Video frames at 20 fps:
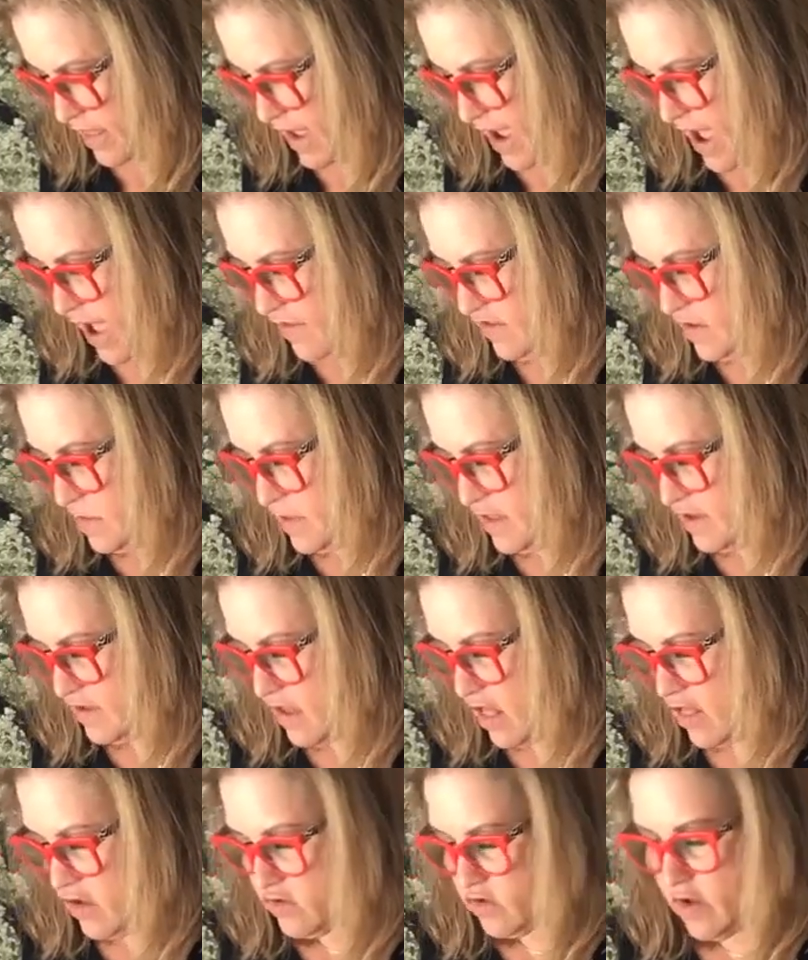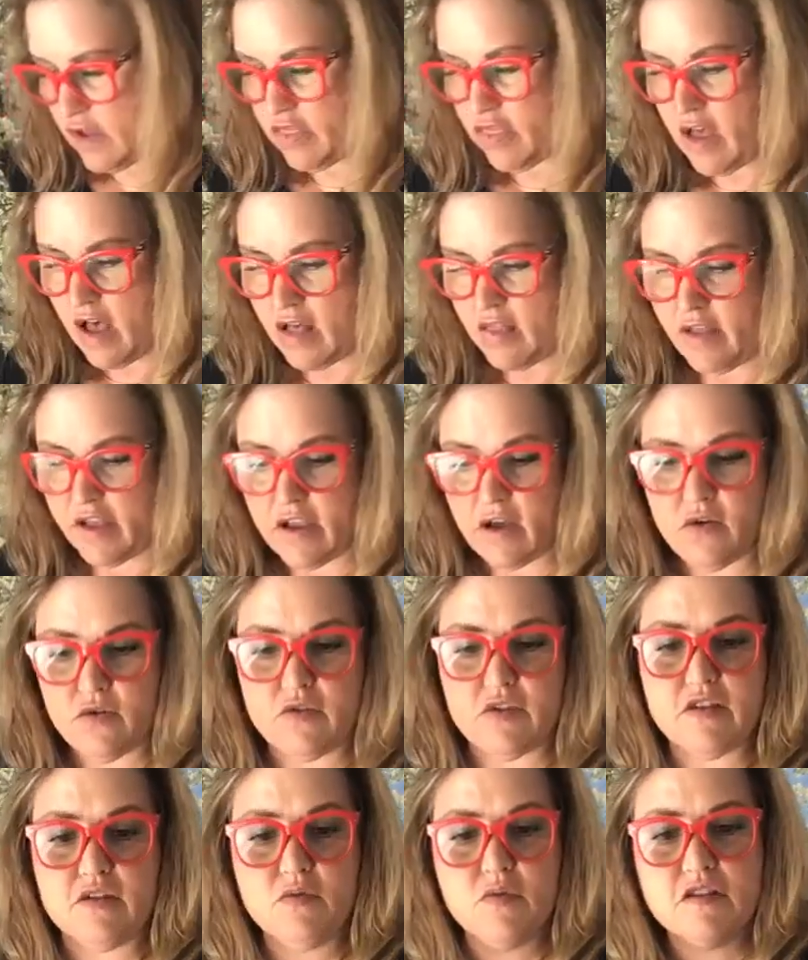like they have some of these colors, so I thought like,
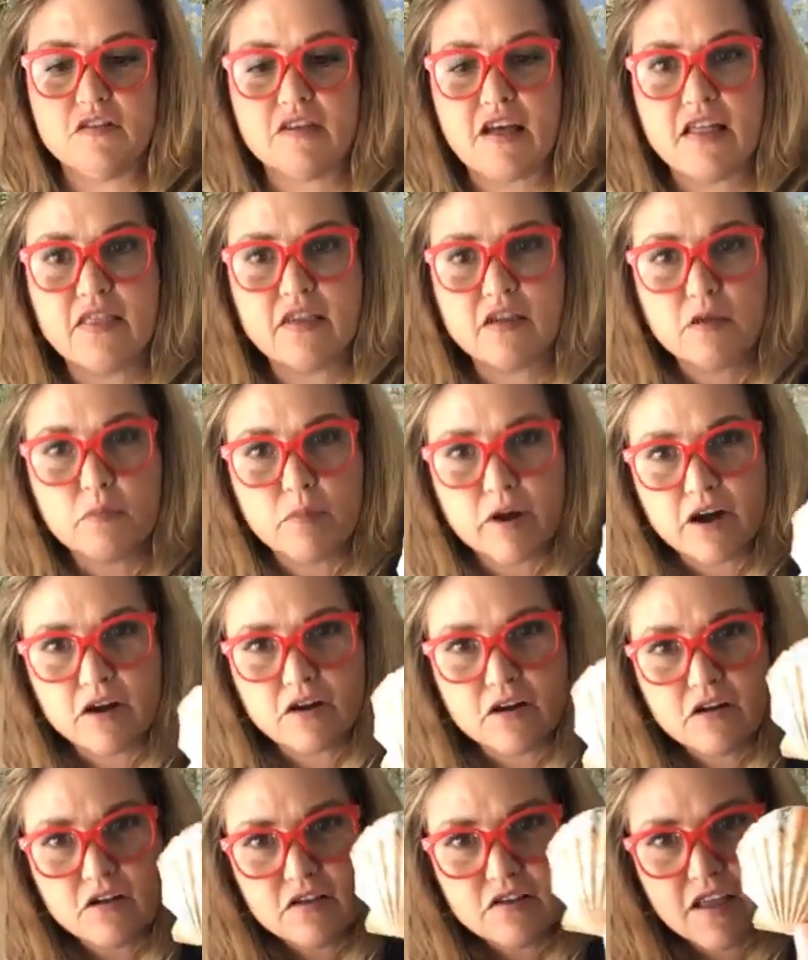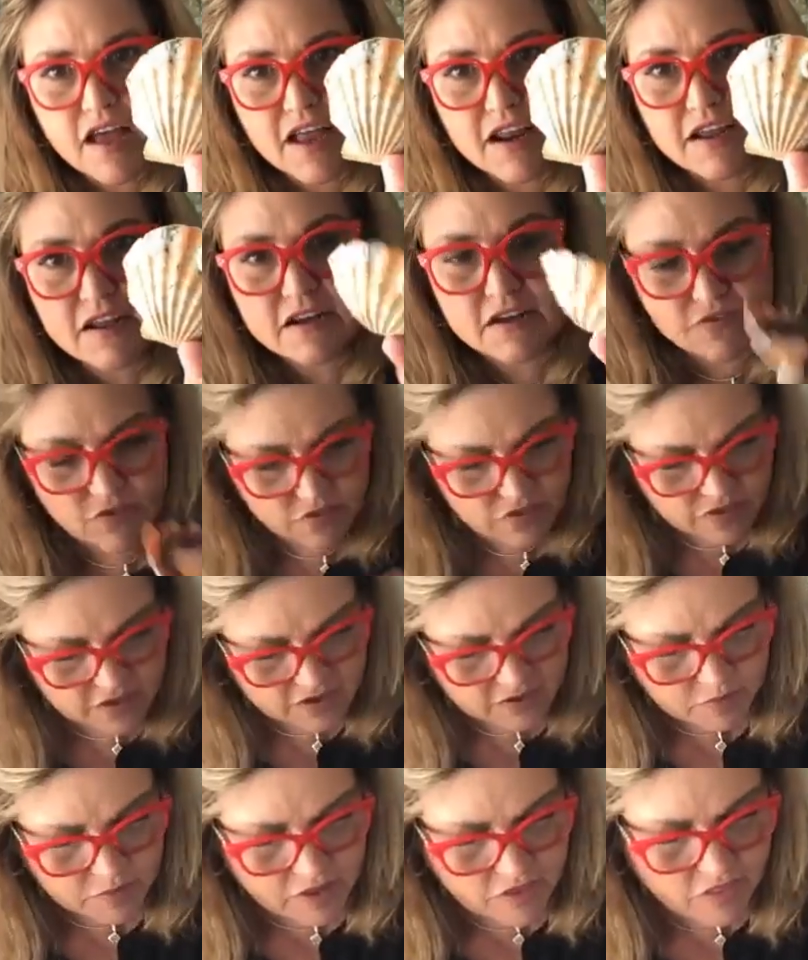oh, this one's got little barnacles on it and different
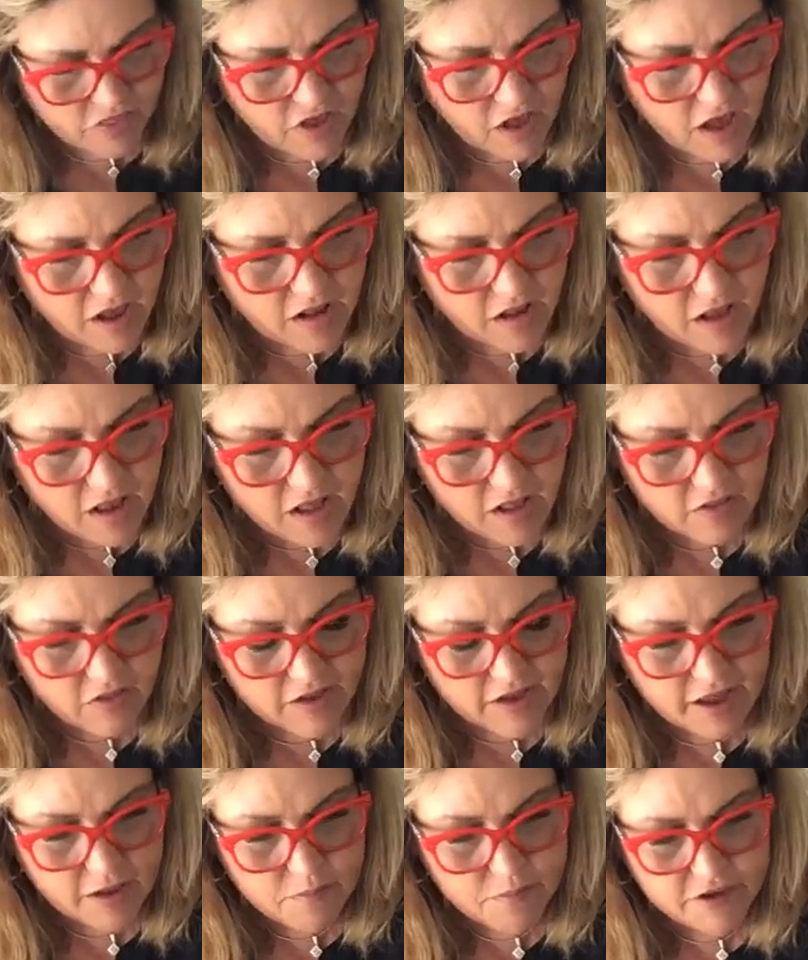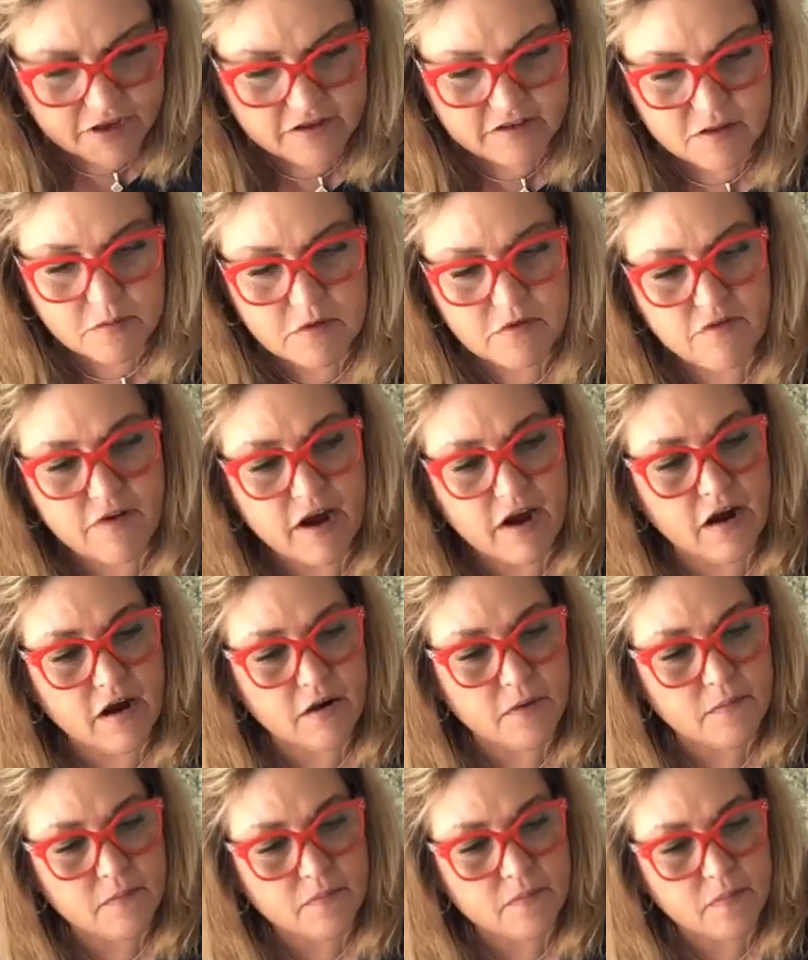things. But I thought, like I picked some of
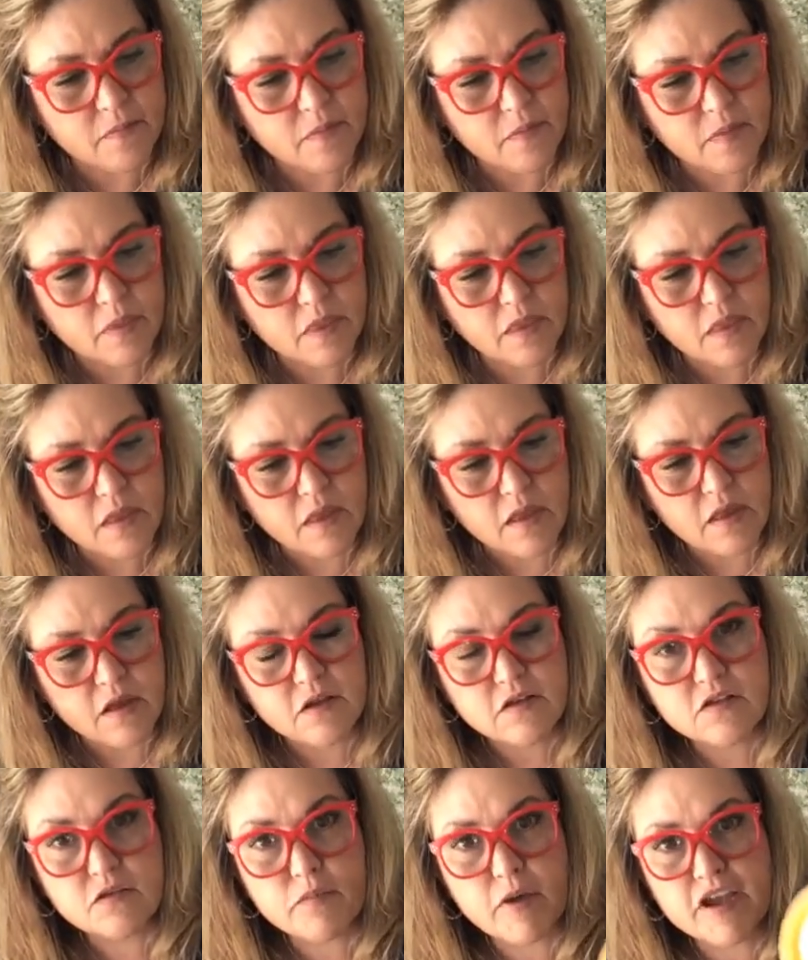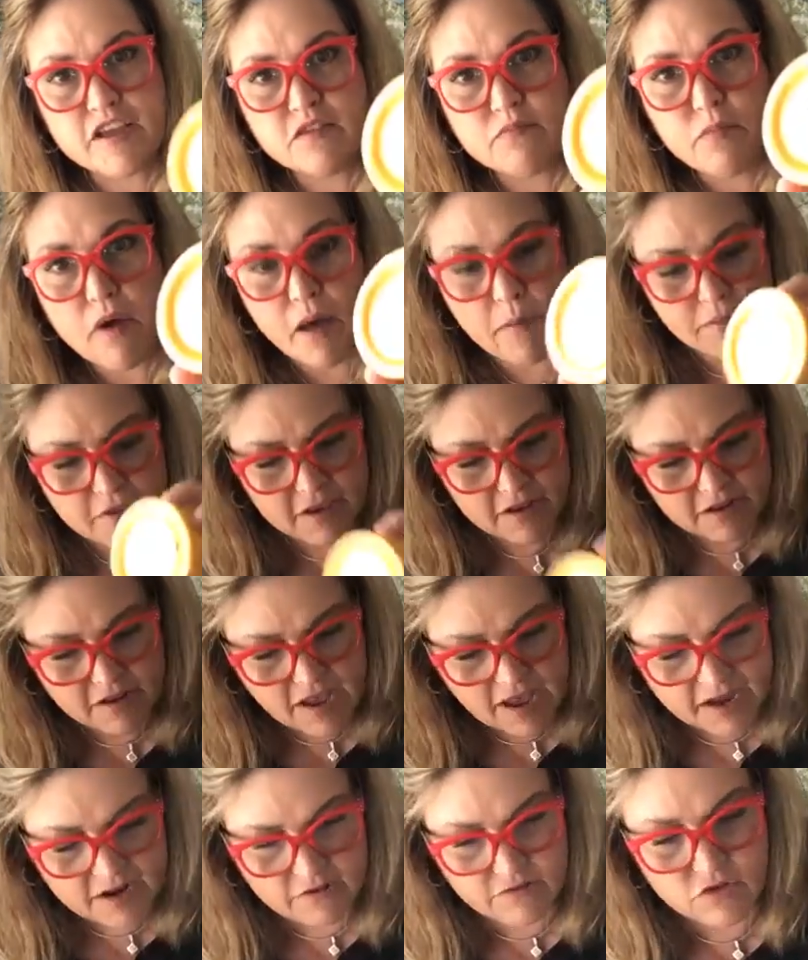our spiced
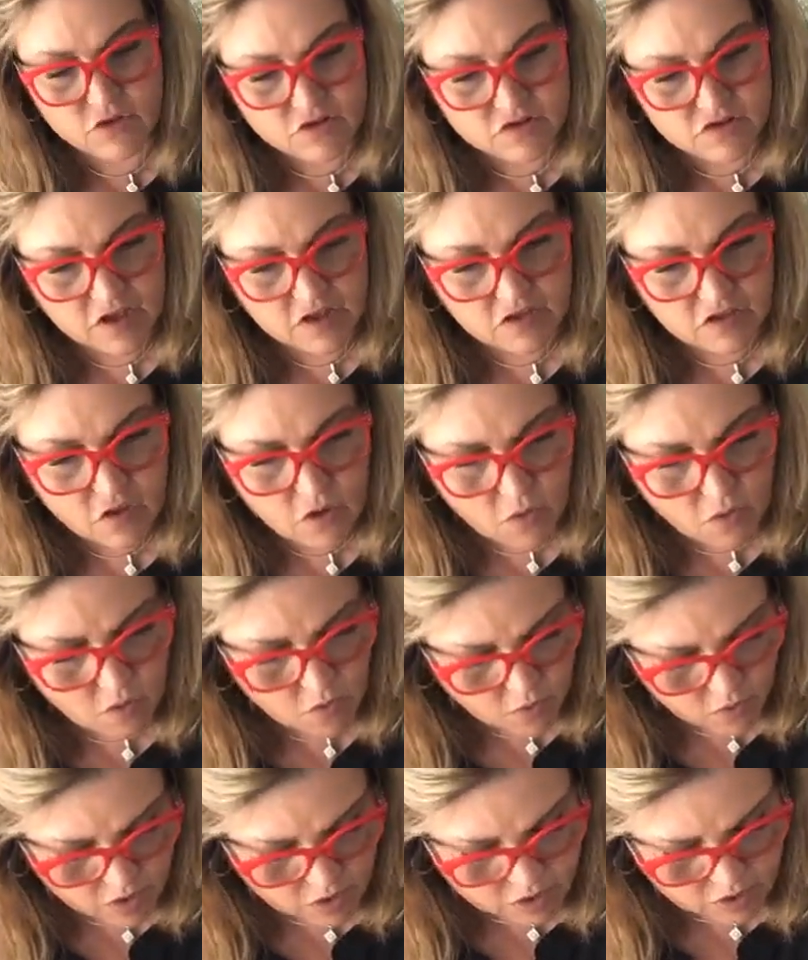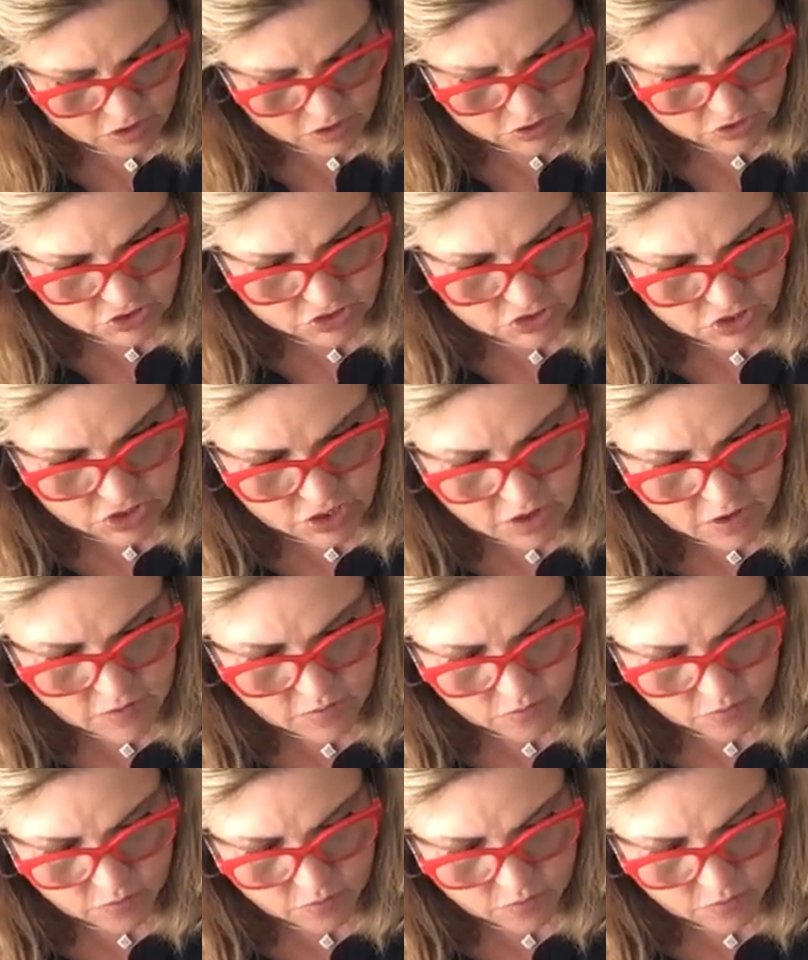pumpkin, kind of looks like the orange.